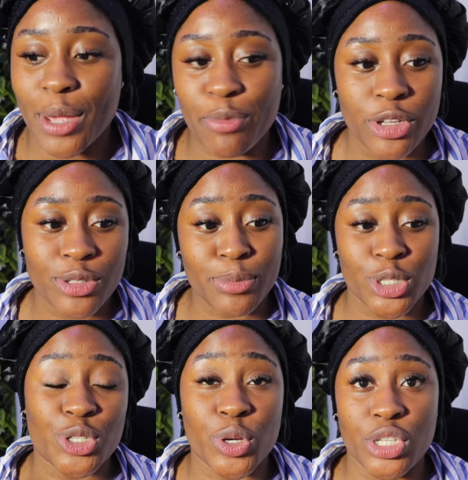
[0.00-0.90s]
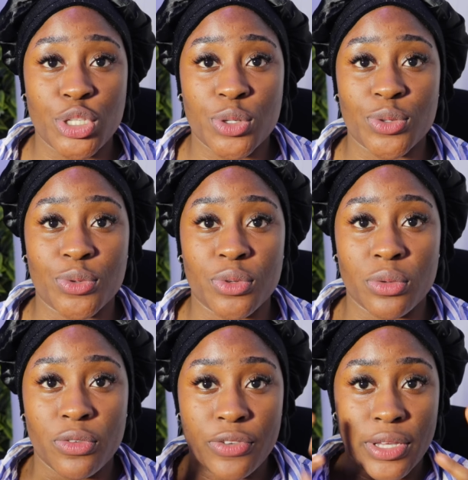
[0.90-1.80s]
I'm just going
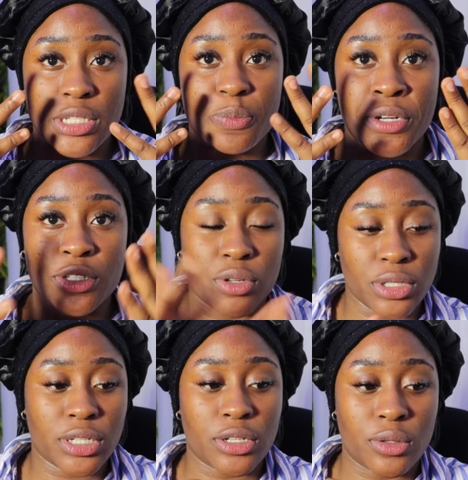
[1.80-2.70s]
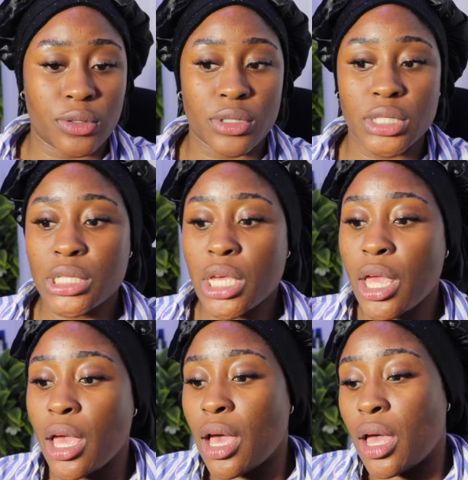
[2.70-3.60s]
to fix person nails
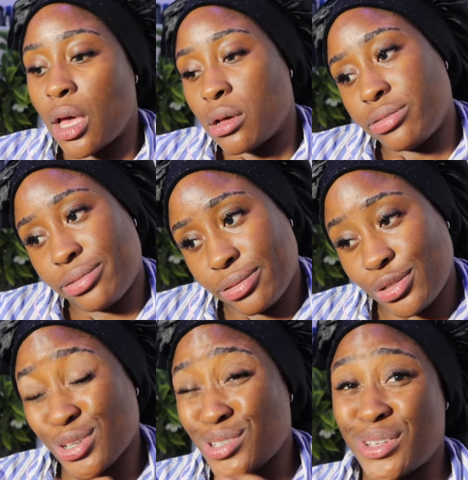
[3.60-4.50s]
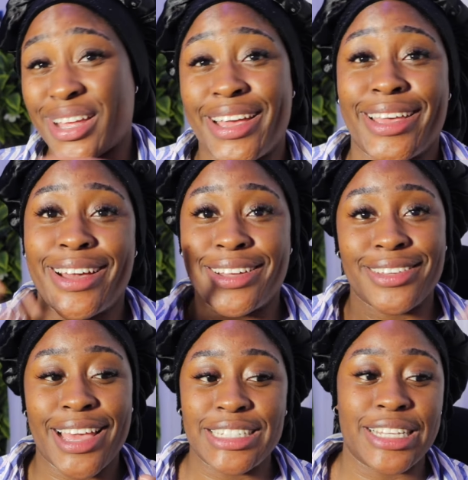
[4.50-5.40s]
just so that I
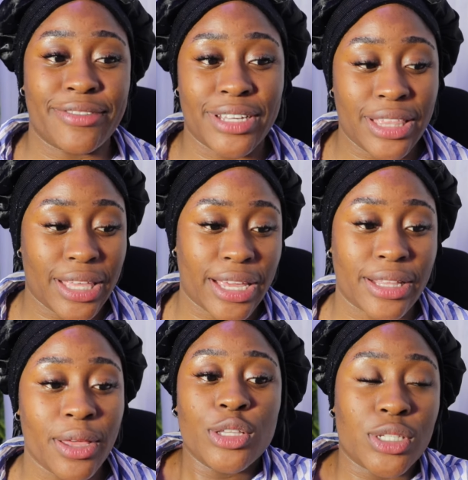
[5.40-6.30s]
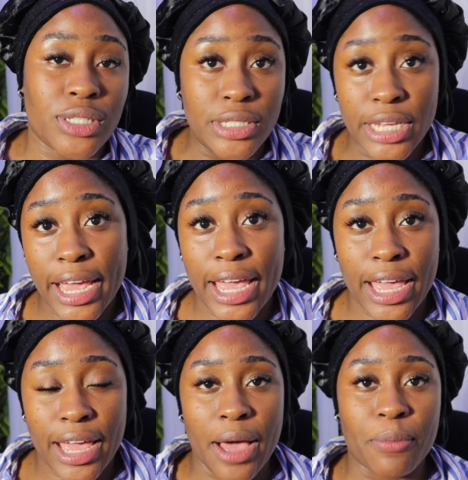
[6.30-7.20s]
can end everything
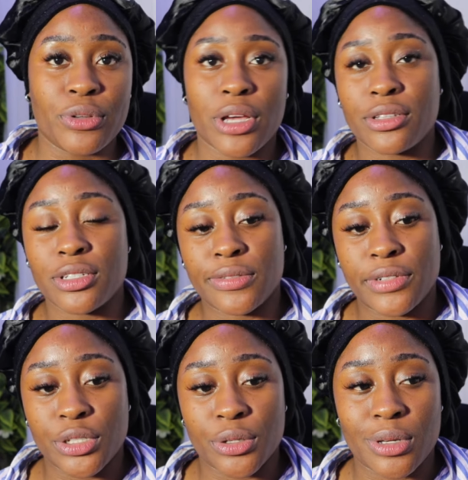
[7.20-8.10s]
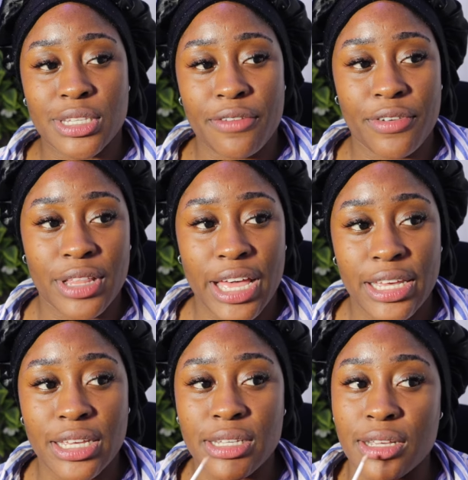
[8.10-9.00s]
today and put out this video, because I feel
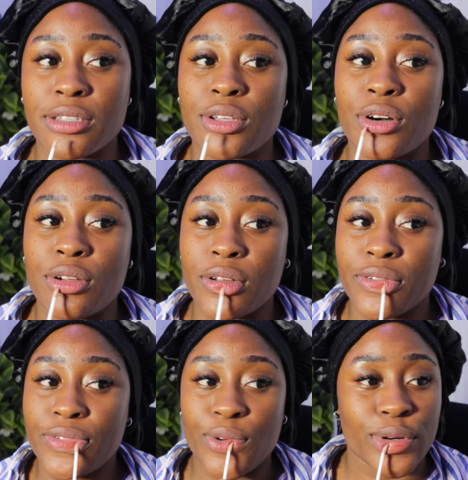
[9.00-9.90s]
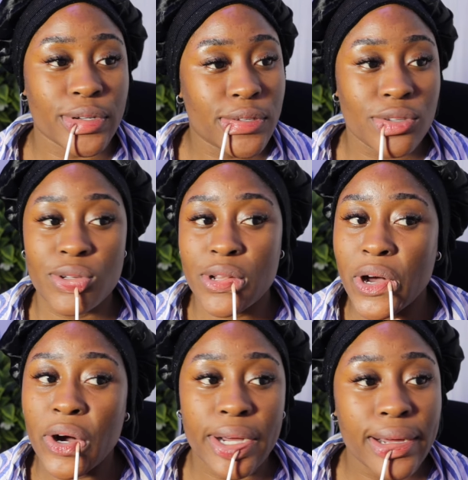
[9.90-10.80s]
like it has gone on for too
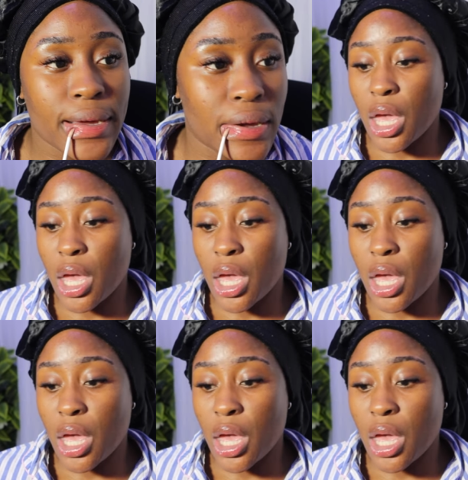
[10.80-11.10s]
long.